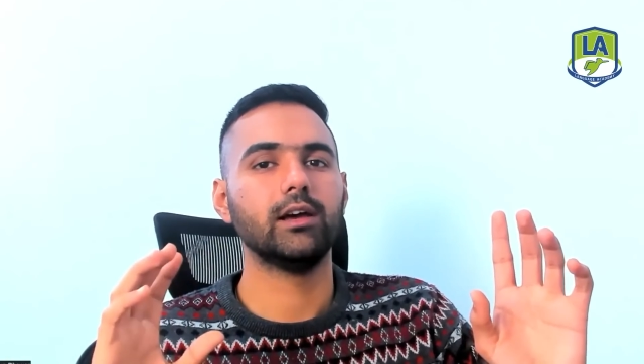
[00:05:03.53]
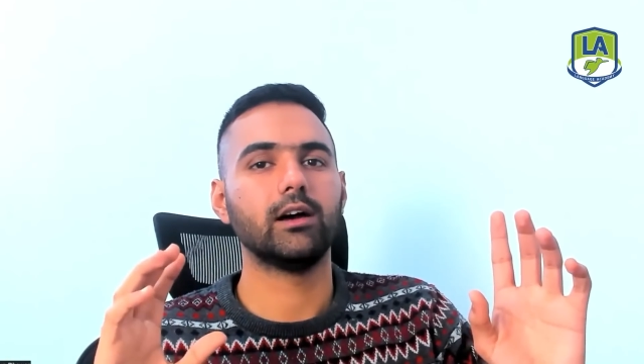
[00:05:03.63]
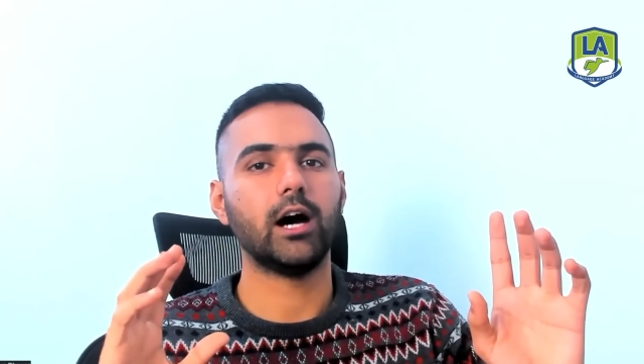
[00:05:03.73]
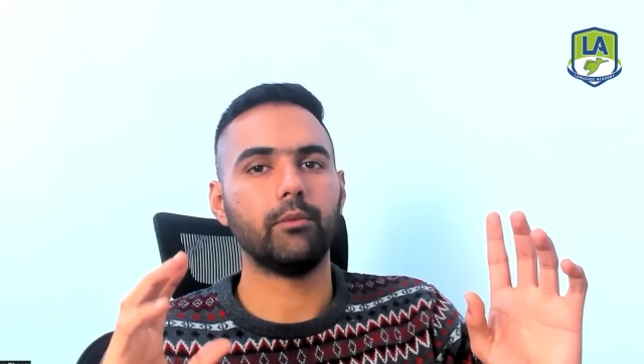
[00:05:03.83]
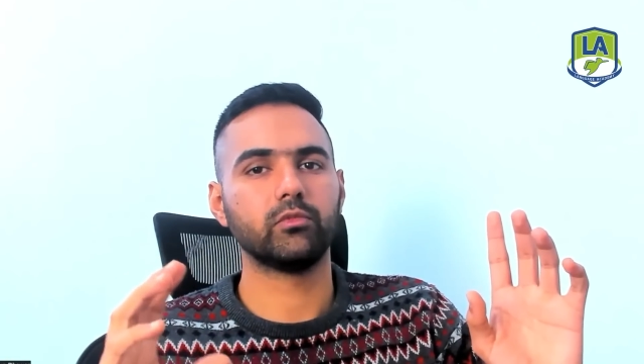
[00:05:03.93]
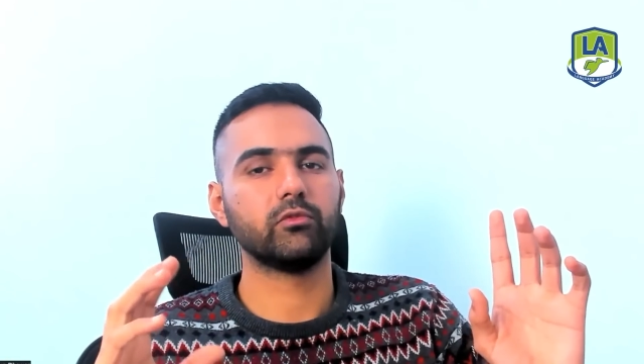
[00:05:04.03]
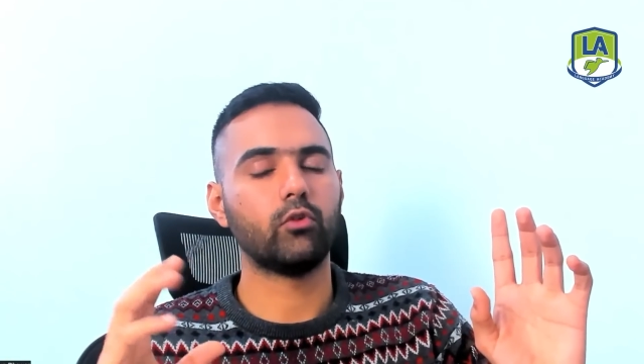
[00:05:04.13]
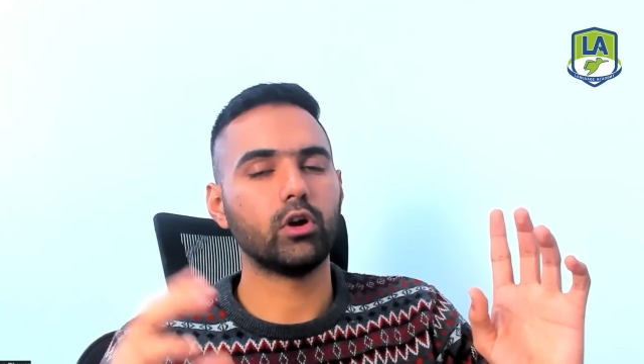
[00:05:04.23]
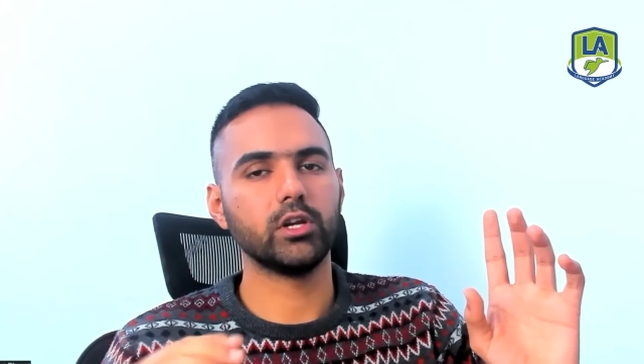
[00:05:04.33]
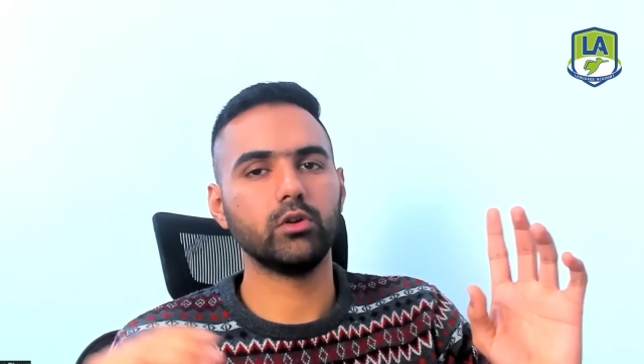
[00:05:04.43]

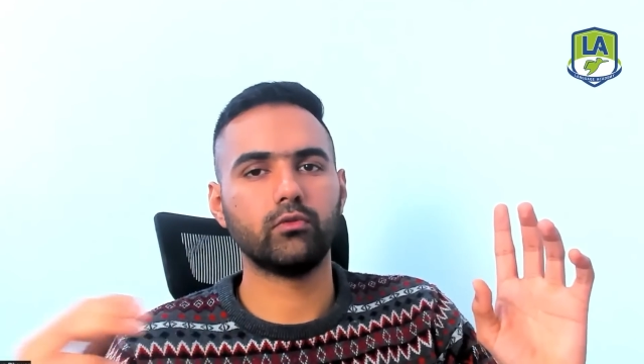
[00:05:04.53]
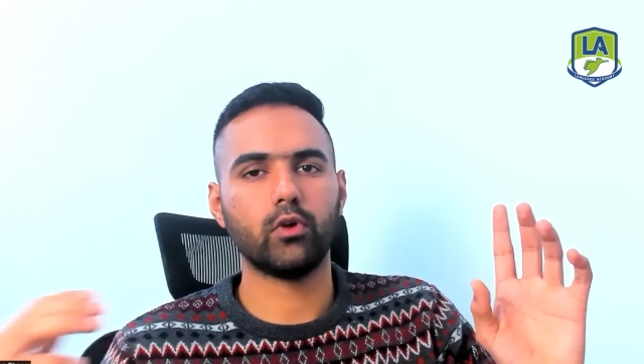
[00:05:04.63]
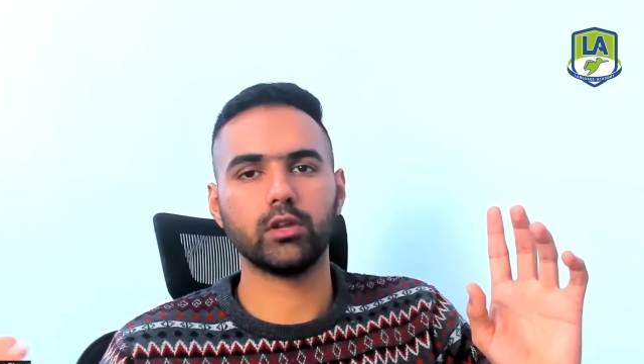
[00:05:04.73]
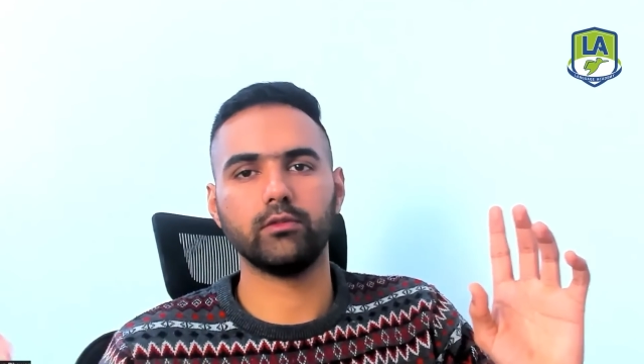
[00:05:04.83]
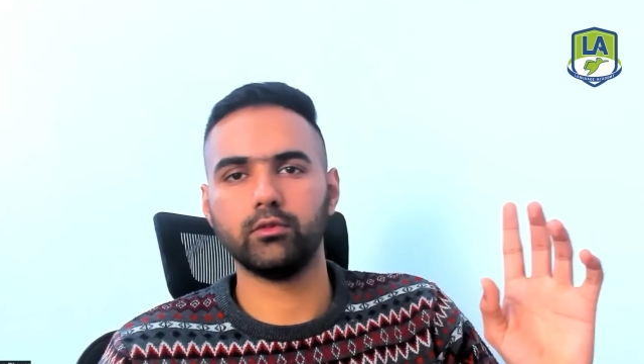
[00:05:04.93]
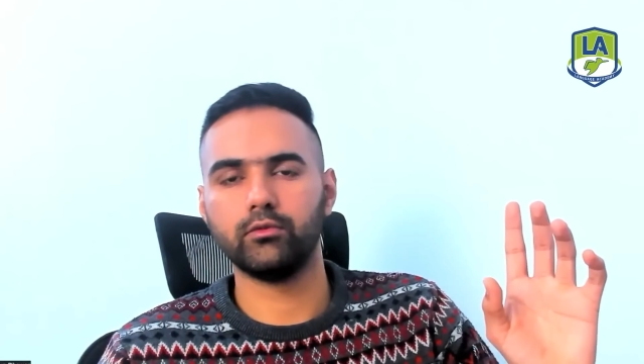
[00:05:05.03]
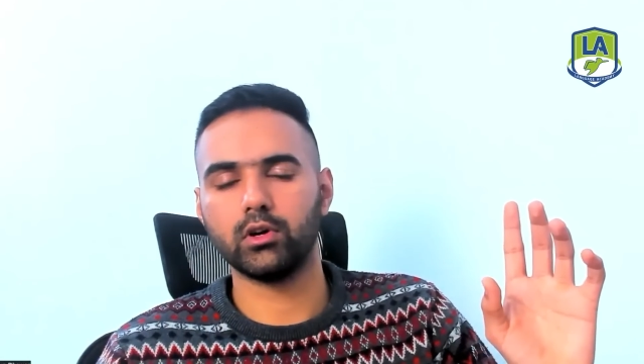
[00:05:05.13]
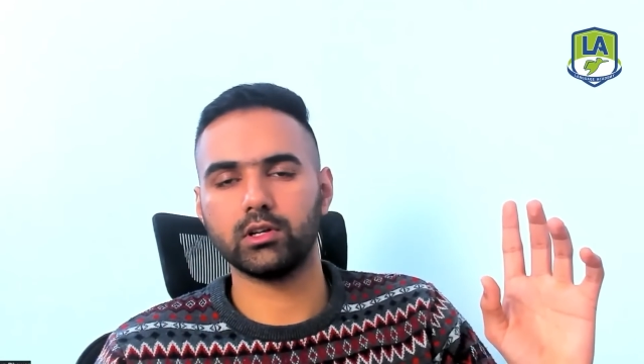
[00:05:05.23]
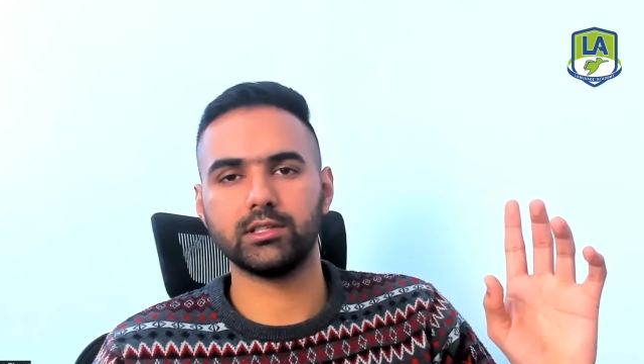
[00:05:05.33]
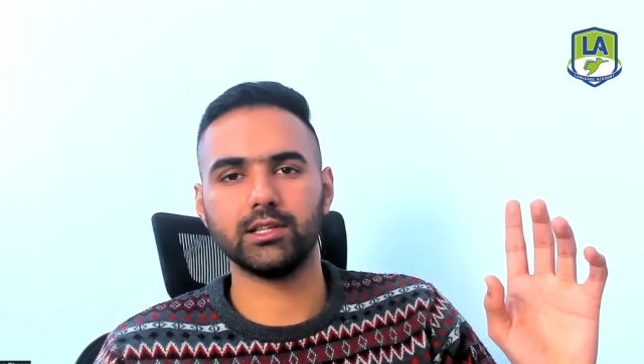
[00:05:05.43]
42, 44,
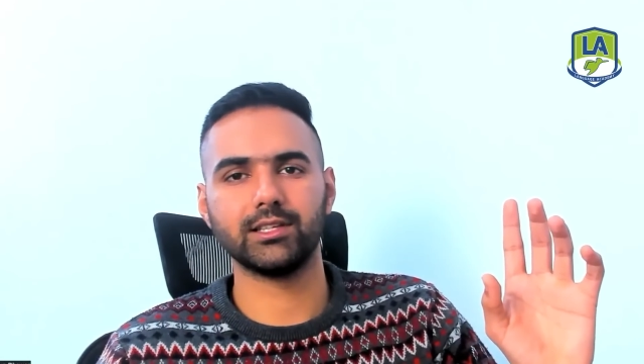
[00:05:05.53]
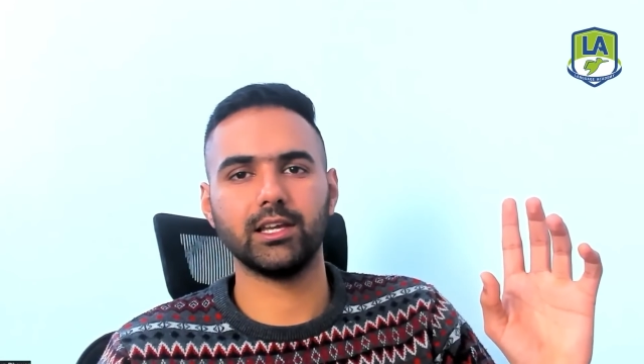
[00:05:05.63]
46